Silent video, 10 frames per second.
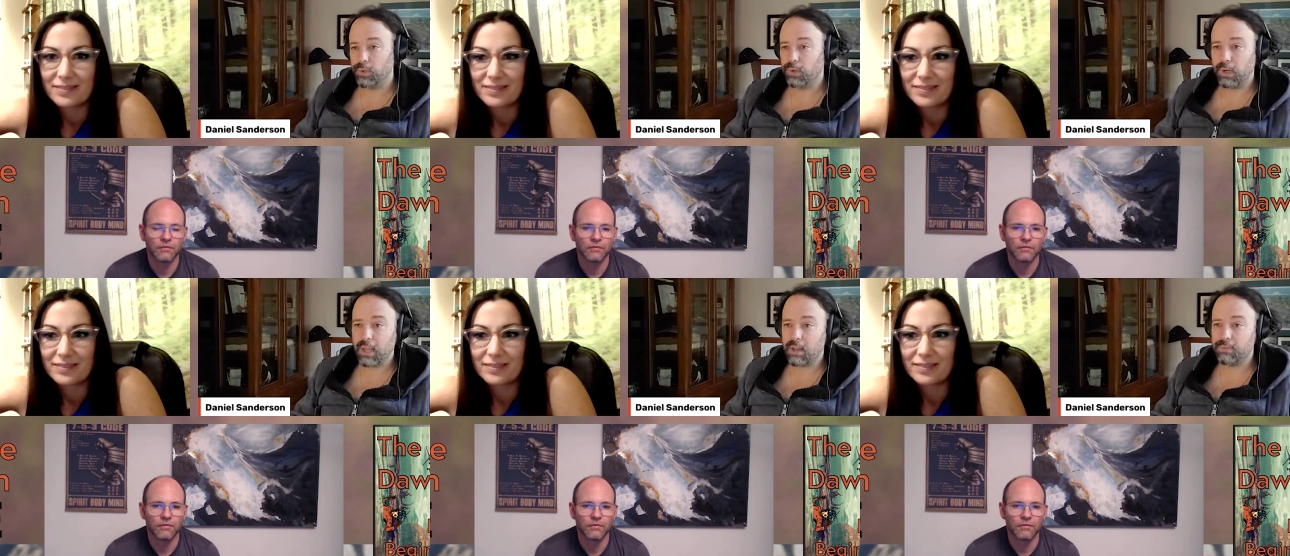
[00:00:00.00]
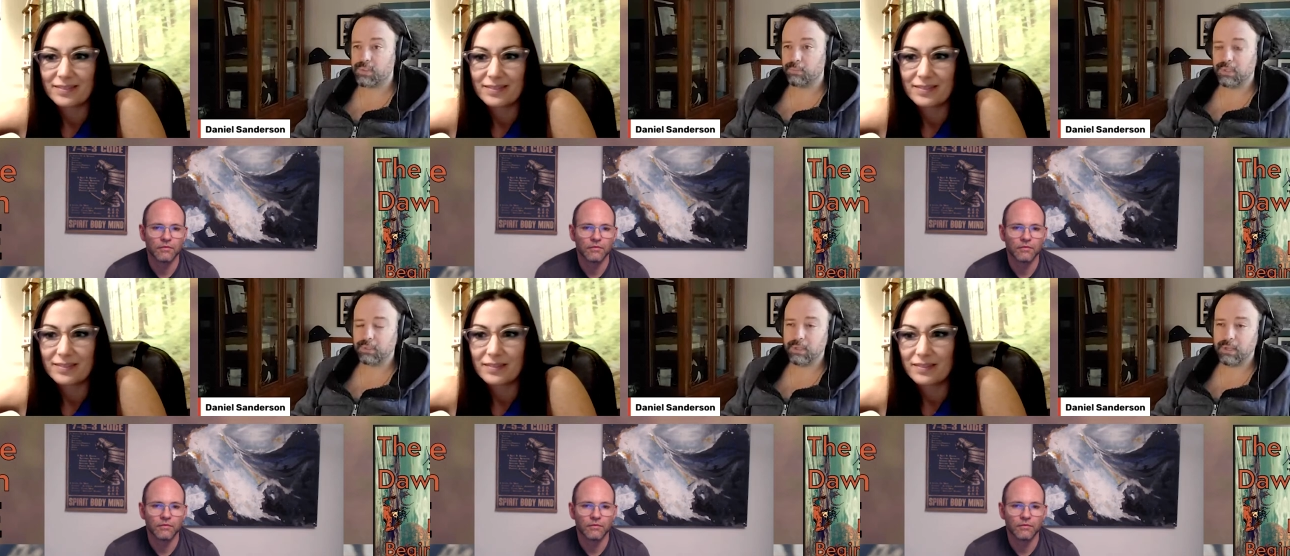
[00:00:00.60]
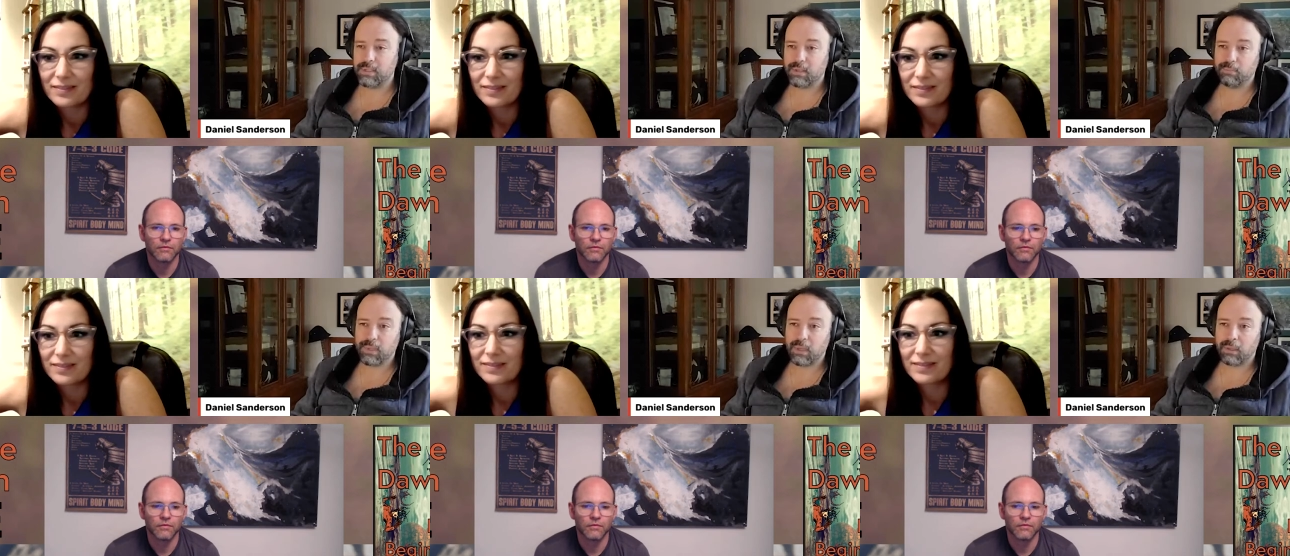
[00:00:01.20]
Speaker 1: You can have something that ends up
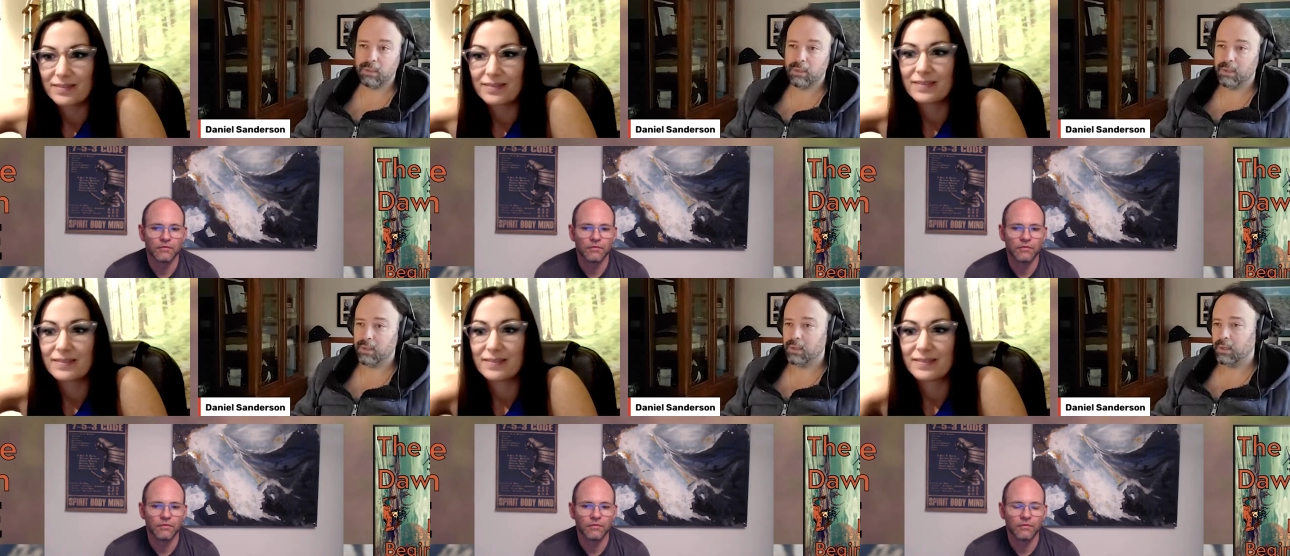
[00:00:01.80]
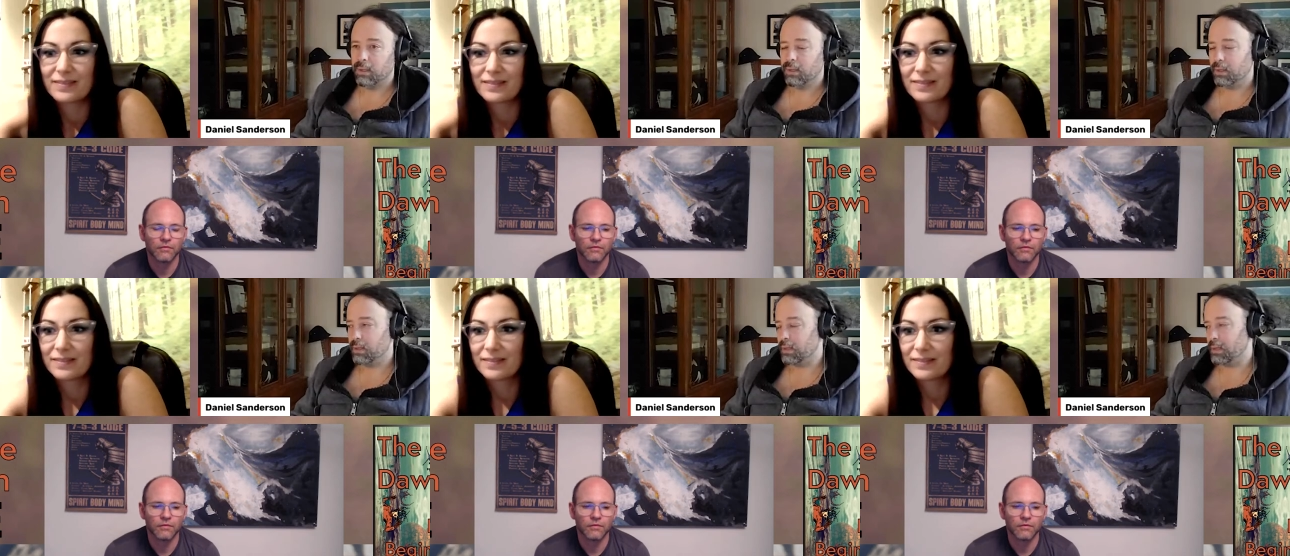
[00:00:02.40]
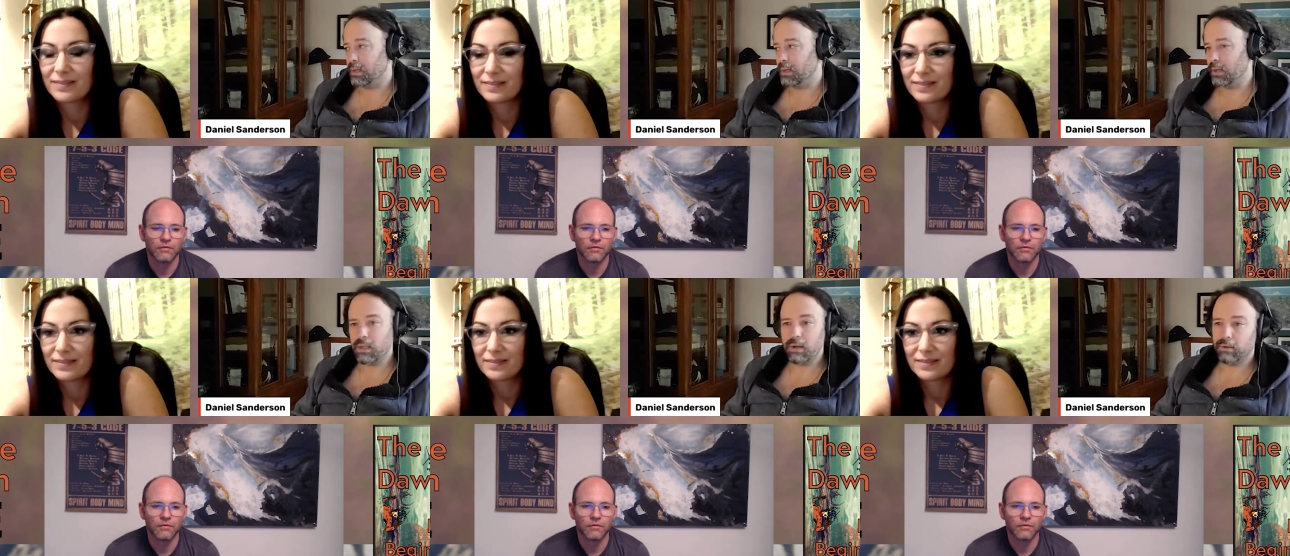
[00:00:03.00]
being uh, an
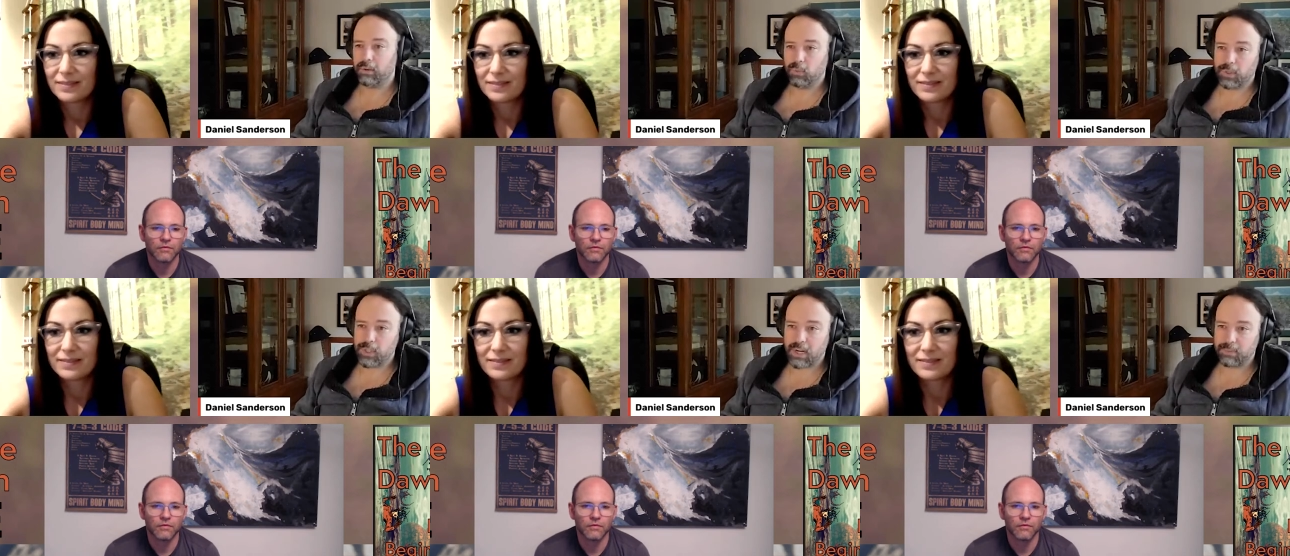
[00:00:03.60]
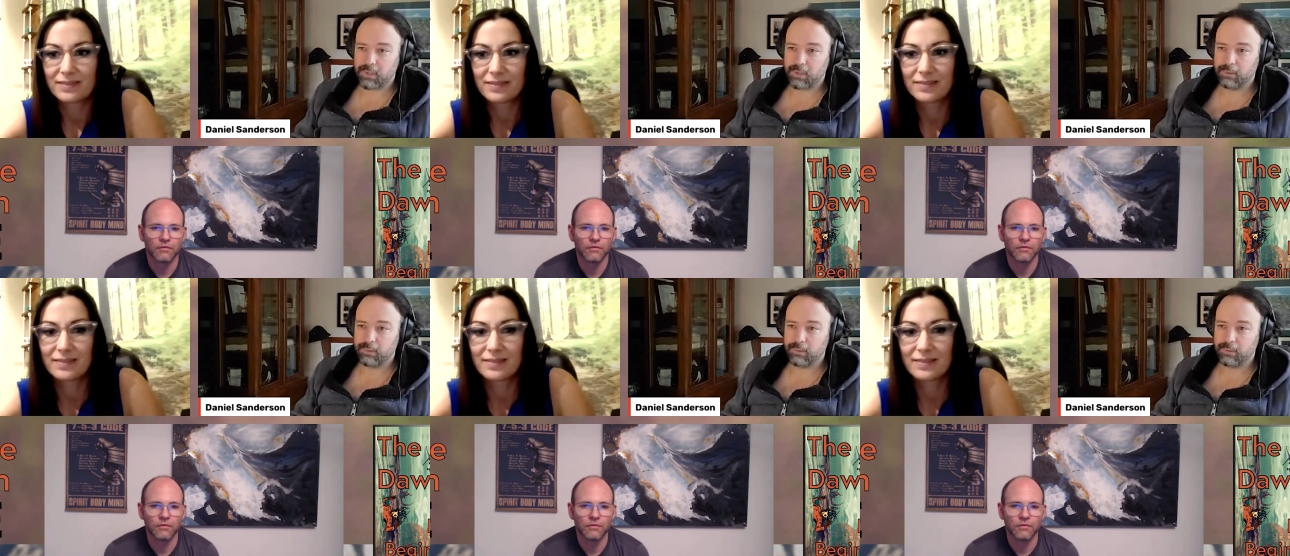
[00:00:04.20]
800 word chapter,